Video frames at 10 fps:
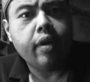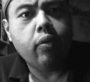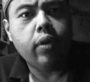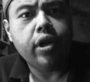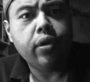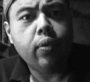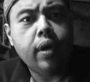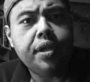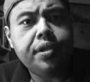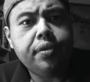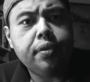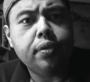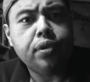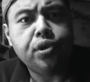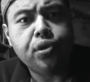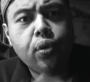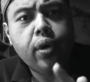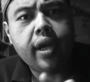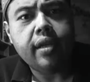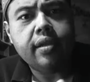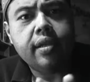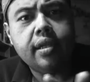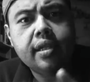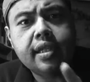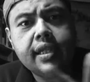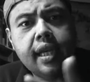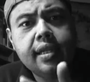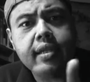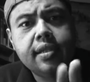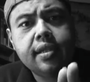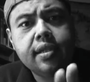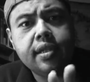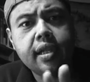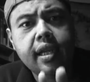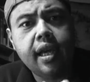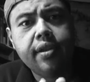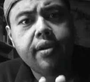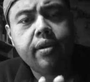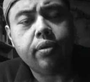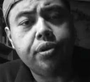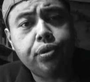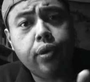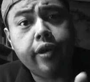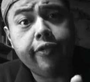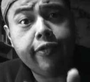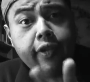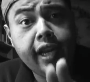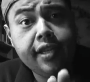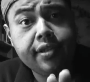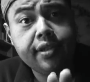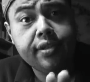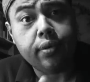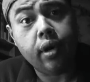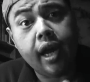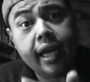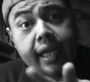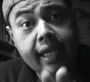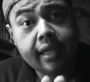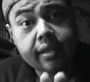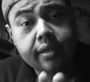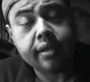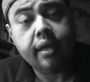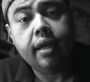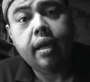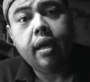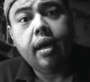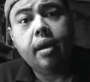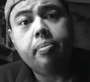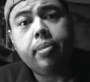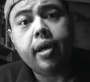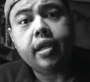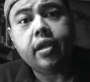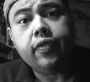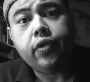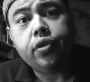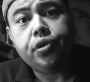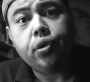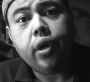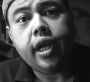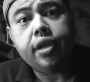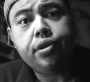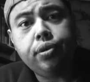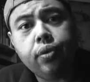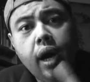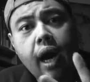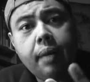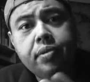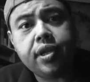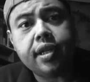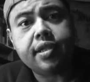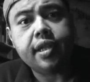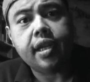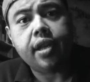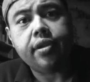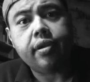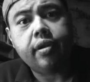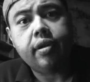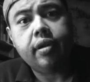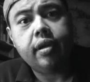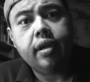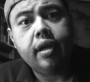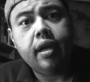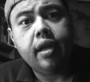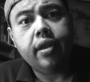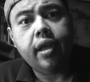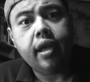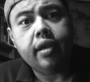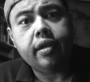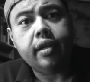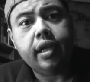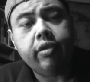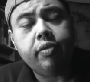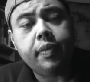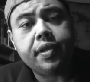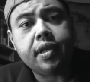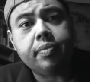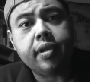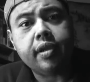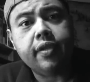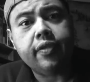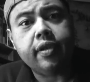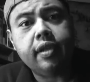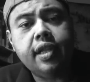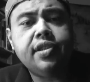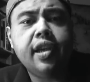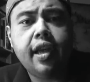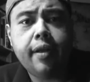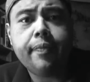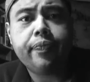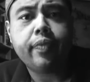when you want to join sentences together or join phrases or ideas. But if you're joining two objects together, then it would be something different. Let's say